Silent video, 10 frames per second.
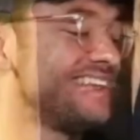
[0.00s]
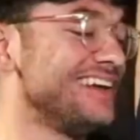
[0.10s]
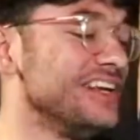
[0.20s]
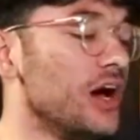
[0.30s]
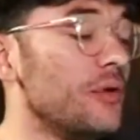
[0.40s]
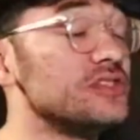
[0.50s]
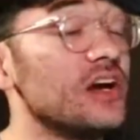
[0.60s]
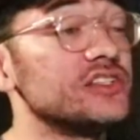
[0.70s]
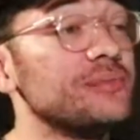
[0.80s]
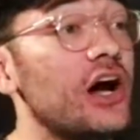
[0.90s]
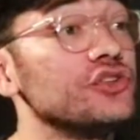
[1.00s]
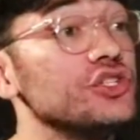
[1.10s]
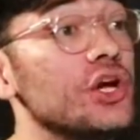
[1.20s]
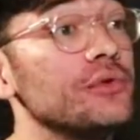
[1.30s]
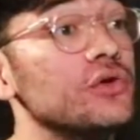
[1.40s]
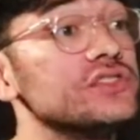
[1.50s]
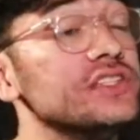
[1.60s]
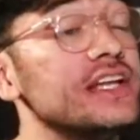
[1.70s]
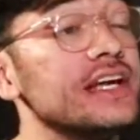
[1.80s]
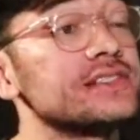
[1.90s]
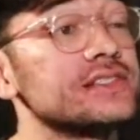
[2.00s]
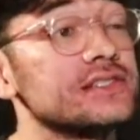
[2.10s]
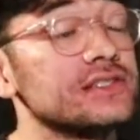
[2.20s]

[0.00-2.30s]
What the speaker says: You know how we talked about Andre Drummond going to the Nets?